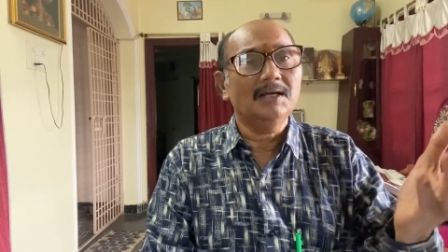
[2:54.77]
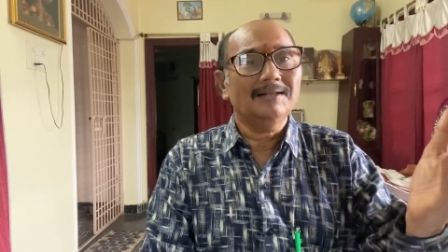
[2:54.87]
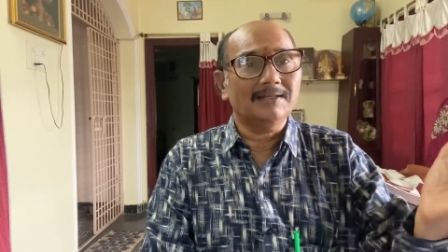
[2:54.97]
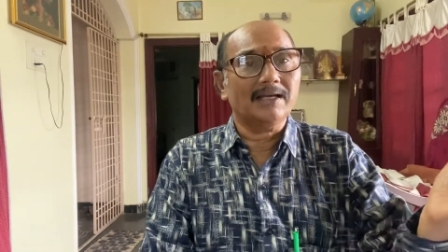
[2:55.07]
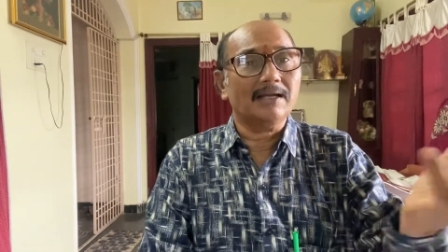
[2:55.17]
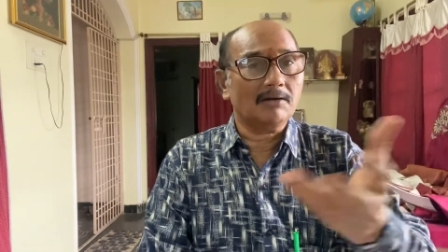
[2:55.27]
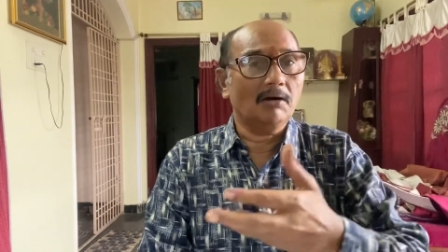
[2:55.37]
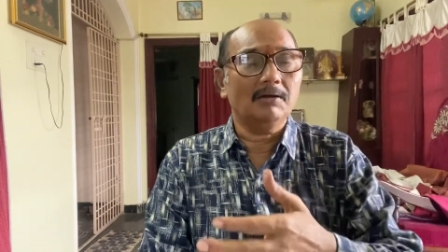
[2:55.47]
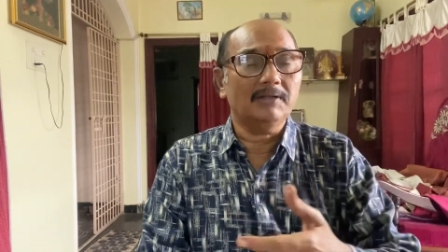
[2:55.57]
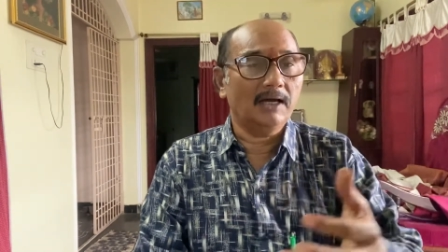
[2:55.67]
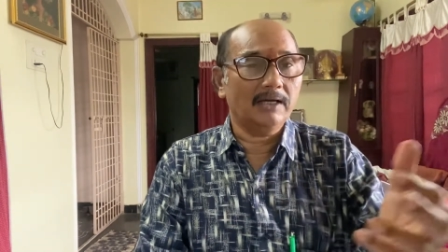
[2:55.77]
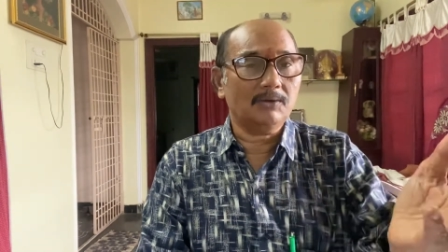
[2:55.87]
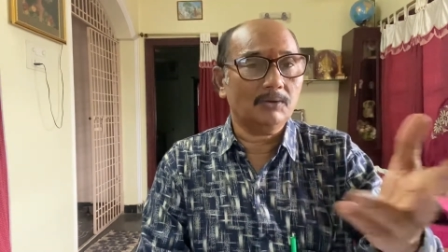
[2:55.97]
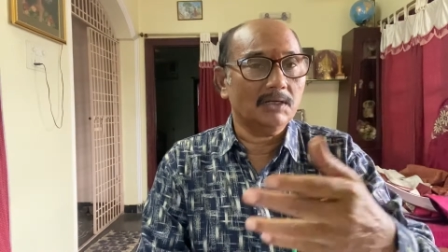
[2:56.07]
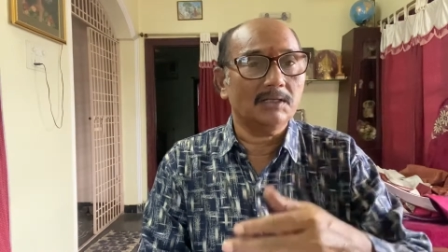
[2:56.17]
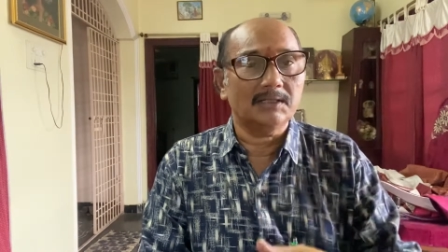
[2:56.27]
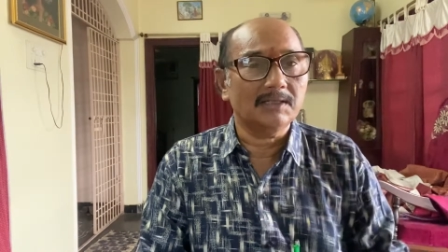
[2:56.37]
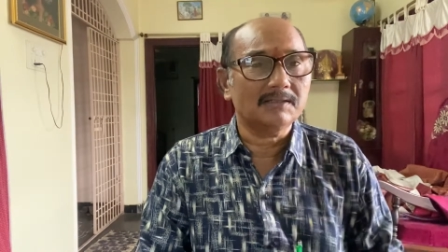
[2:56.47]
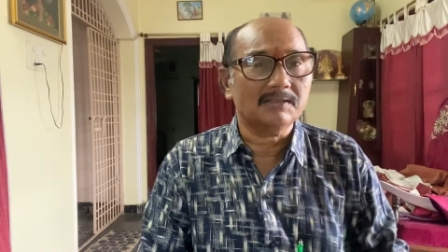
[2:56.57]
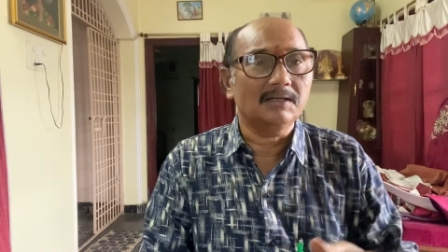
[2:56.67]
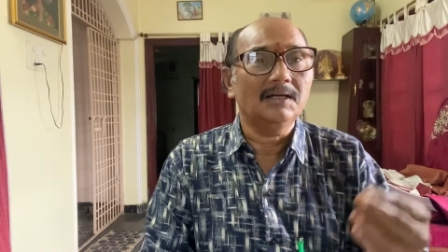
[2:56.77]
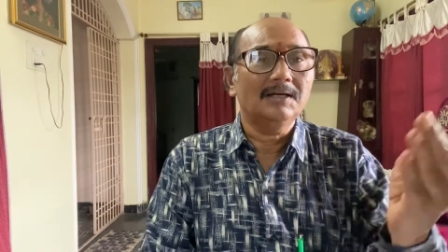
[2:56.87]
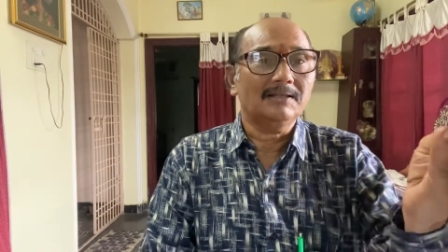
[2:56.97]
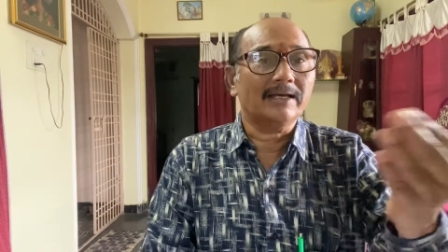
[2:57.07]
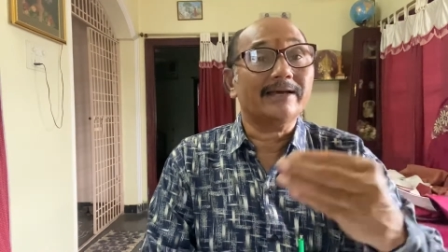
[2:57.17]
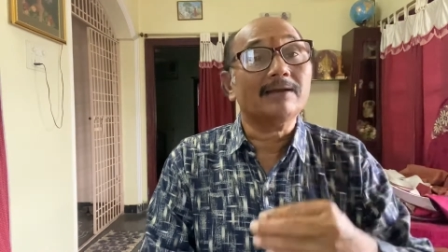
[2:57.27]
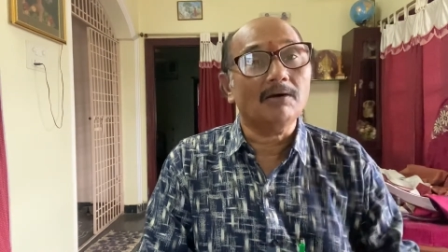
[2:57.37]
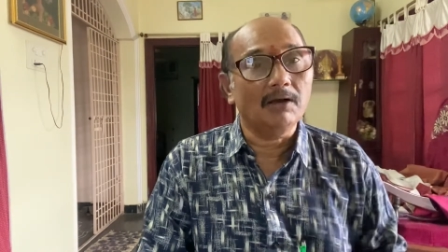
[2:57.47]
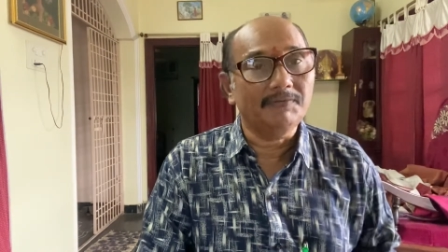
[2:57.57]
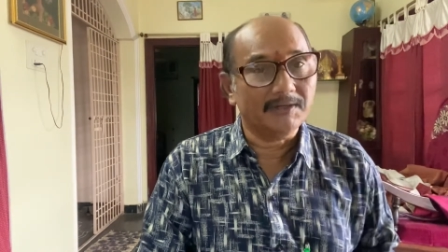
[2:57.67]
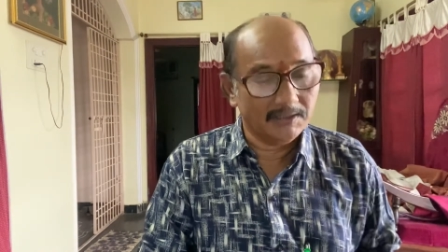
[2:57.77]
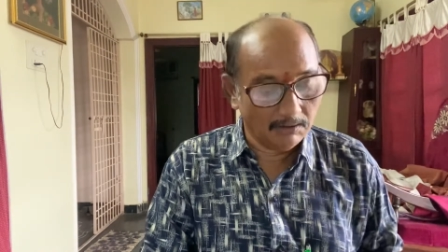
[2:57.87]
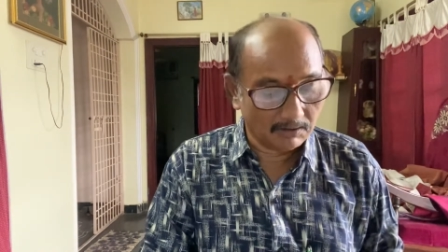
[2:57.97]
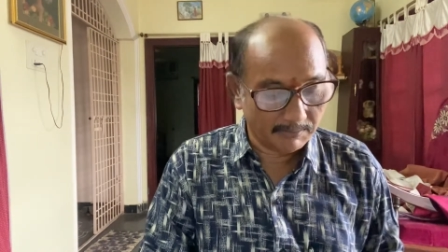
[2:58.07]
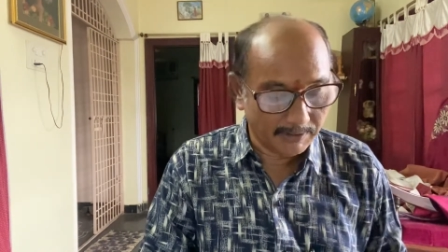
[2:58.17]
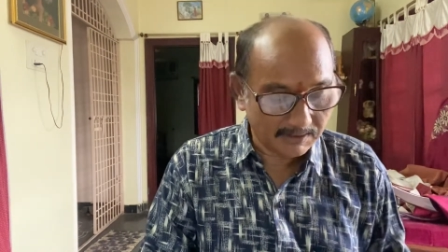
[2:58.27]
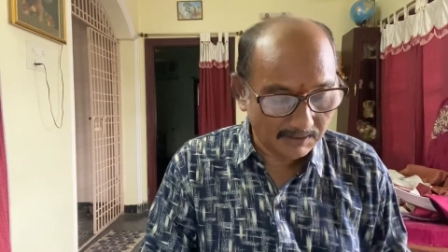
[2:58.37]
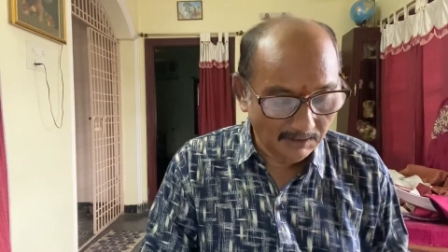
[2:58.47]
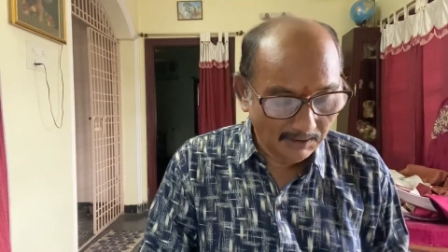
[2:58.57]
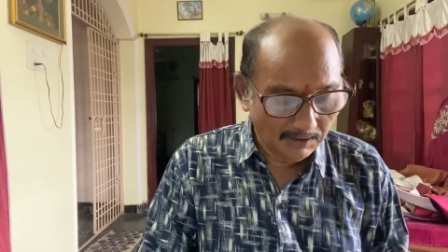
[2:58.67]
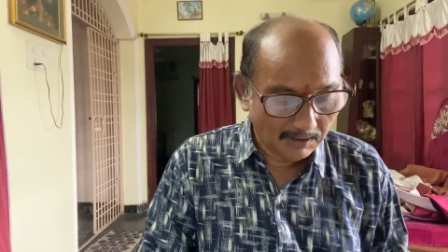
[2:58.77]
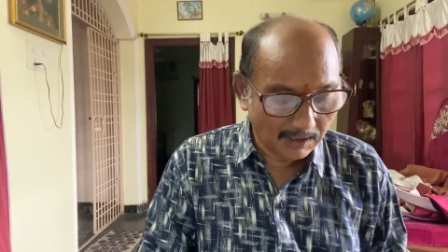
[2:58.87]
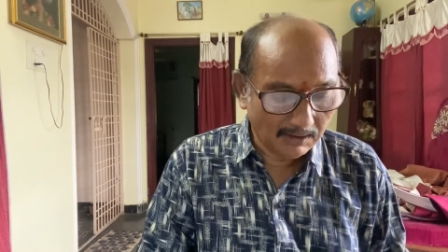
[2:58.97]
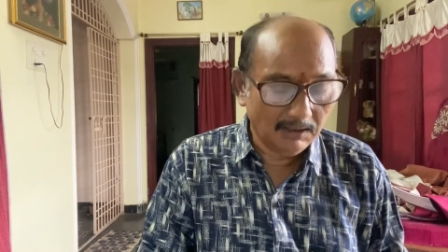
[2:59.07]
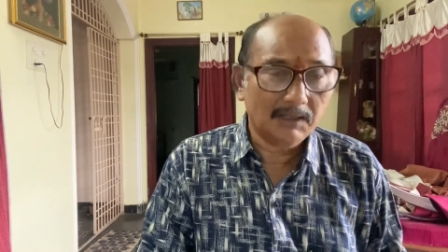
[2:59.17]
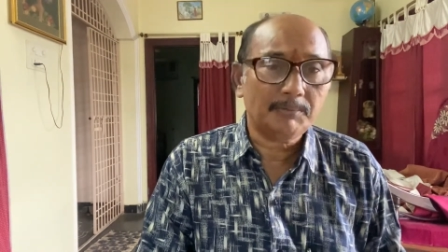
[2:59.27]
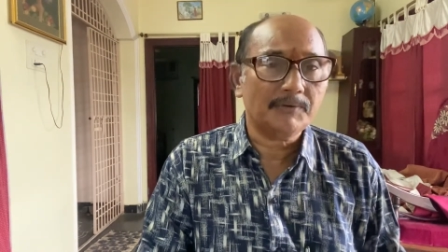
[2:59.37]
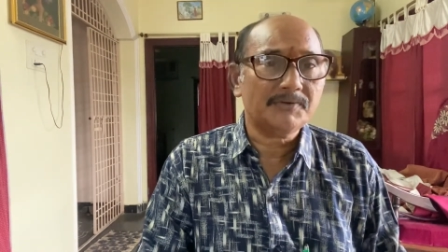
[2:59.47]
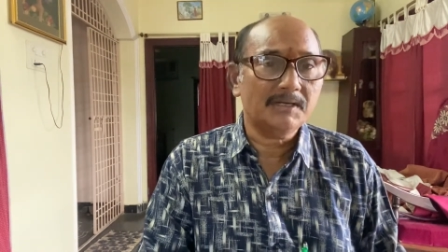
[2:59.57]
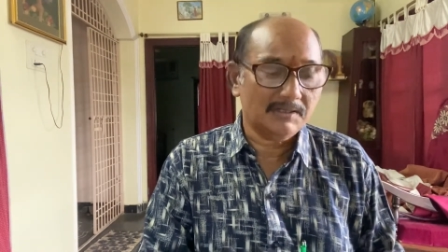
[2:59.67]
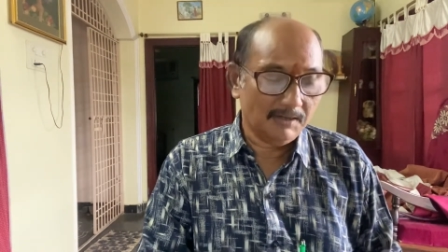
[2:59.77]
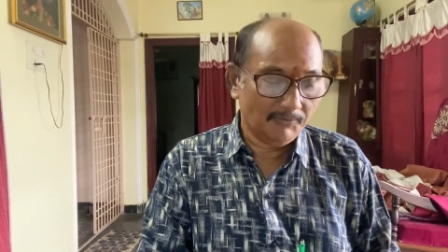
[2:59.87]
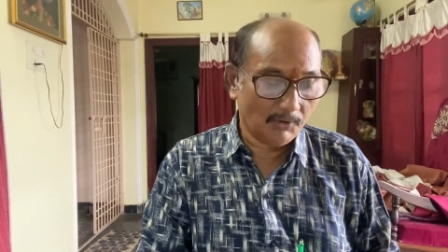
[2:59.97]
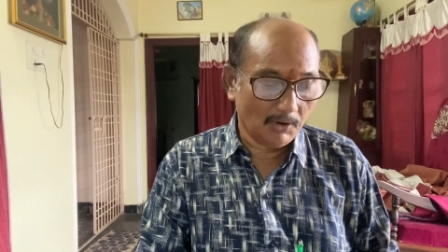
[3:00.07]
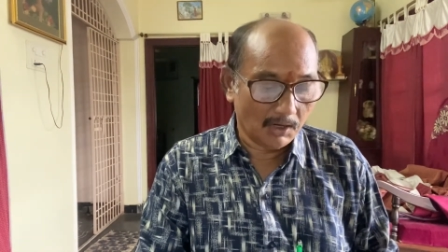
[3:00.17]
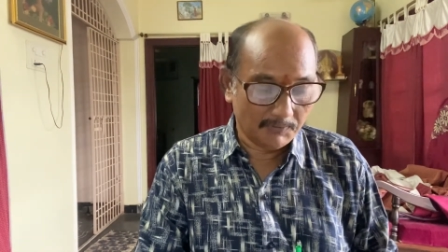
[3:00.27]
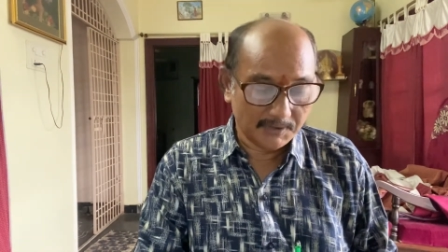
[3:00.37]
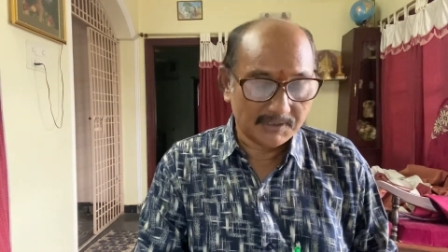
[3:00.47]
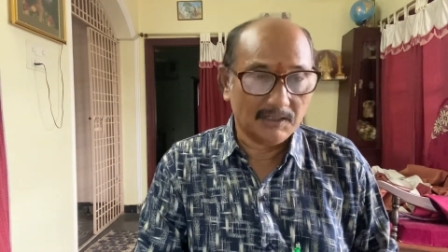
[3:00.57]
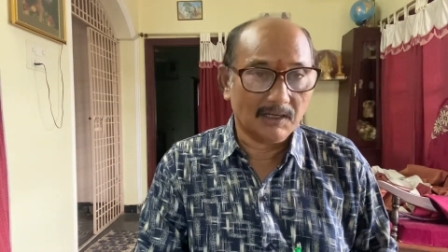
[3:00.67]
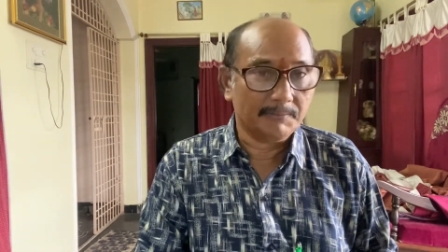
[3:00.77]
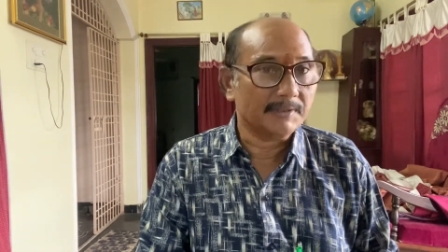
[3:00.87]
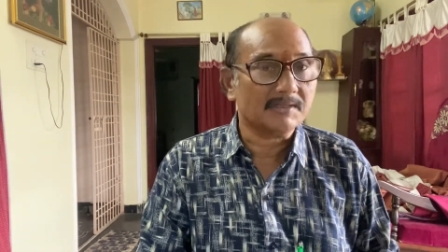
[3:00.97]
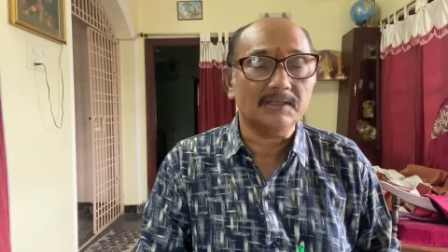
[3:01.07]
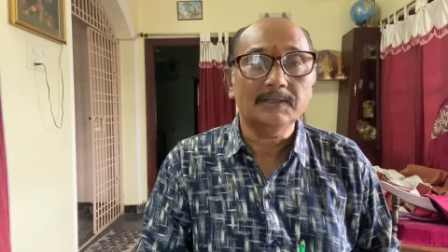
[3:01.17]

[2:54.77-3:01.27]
they can call the High Court and things, uh, they can call for the documents. A regular provision is 401 CRPC.